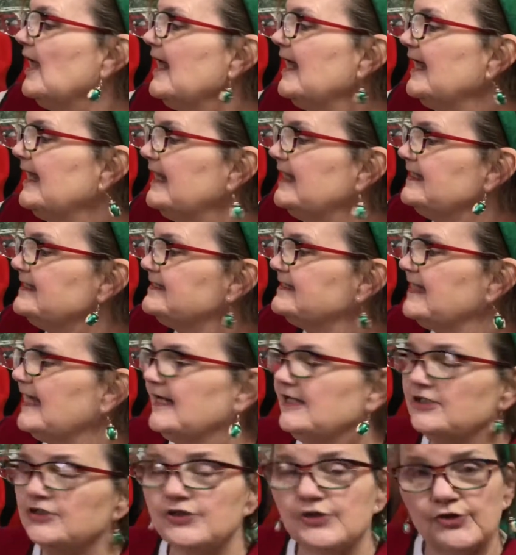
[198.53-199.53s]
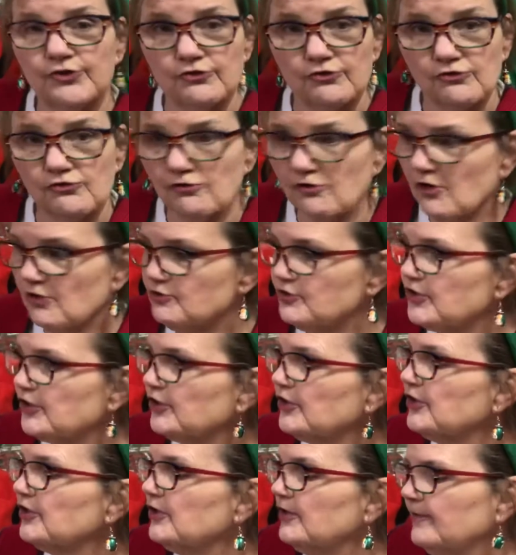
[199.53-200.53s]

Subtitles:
he said to the grocer.